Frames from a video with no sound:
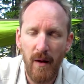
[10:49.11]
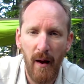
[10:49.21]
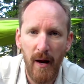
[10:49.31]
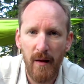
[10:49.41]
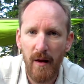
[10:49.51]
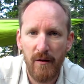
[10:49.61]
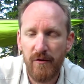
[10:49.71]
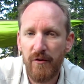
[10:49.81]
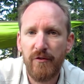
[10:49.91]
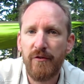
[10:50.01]

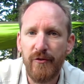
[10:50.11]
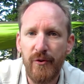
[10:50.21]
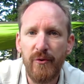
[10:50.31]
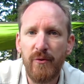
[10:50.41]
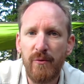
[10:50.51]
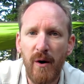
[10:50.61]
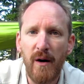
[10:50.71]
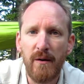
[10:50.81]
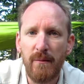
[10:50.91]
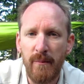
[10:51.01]
It's just do
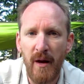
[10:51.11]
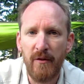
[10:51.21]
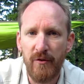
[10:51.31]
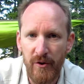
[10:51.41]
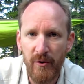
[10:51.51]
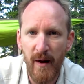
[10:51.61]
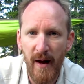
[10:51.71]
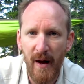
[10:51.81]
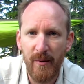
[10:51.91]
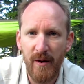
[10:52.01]
what makes you
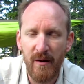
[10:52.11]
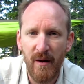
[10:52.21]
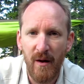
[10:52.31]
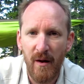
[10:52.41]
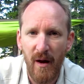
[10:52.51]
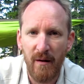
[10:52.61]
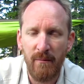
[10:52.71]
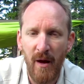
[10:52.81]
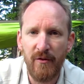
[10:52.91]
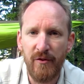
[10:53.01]
happy
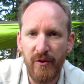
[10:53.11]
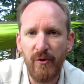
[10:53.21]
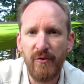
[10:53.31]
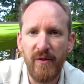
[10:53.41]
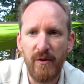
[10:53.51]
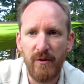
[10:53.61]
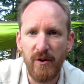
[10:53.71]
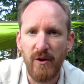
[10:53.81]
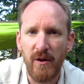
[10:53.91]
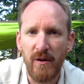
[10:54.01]
and makes you feel
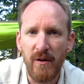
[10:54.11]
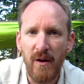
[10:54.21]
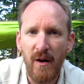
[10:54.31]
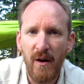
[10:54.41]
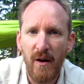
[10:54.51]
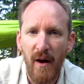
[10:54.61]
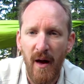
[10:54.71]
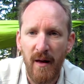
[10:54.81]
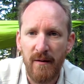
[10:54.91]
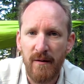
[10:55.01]
good,
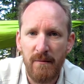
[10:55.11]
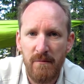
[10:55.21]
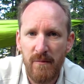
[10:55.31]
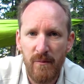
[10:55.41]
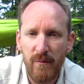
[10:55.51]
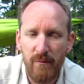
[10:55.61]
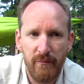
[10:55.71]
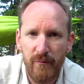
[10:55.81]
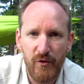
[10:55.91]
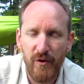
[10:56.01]
and
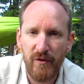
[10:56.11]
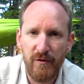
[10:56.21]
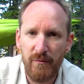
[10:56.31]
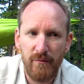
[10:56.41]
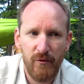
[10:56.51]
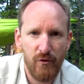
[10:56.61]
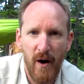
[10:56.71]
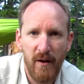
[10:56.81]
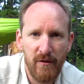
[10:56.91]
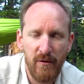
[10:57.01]
just
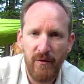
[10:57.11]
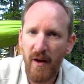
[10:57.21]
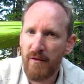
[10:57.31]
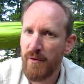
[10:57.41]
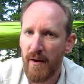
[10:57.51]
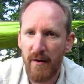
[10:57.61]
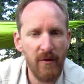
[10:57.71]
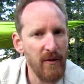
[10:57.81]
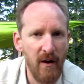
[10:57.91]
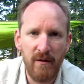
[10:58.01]
try certain things, try
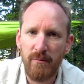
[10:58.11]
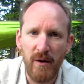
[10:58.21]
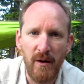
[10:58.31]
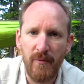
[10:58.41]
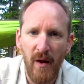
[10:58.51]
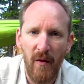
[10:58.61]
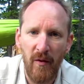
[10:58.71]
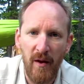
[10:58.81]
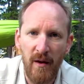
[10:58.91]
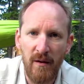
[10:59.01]
other things, but in
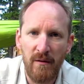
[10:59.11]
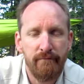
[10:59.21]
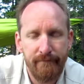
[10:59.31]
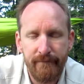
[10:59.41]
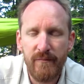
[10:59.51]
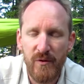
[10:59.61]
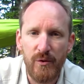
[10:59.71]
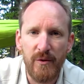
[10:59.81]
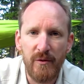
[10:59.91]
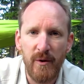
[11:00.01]
the end,
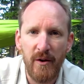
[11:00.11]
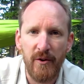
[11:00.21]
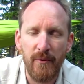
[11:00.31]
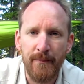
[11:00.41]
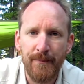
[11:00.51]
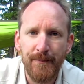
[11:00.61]
do what you want to do.